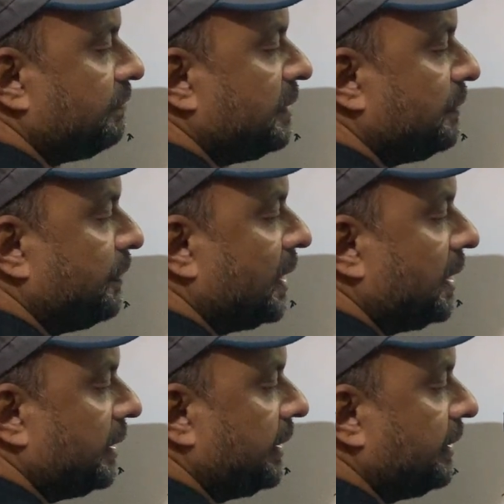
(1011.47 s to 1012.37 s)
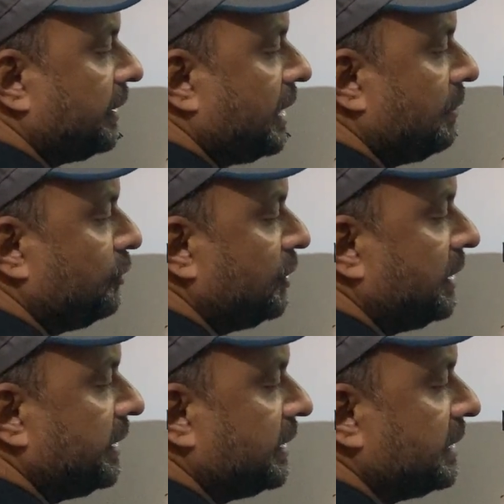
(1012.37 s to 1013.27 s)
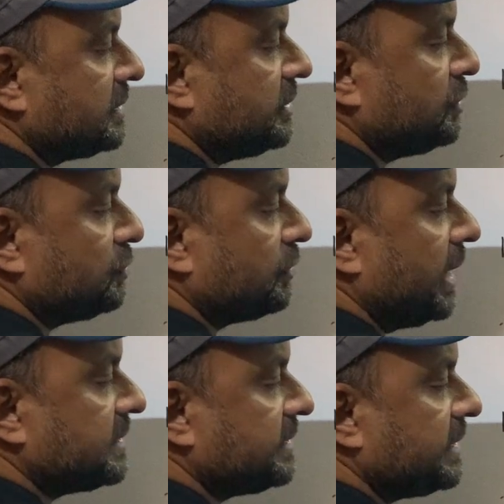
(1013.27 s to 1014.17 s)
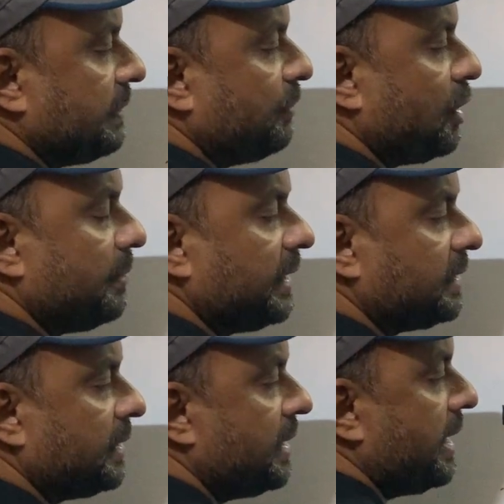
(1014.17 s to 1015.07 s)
people income will increase due to rise in the employment,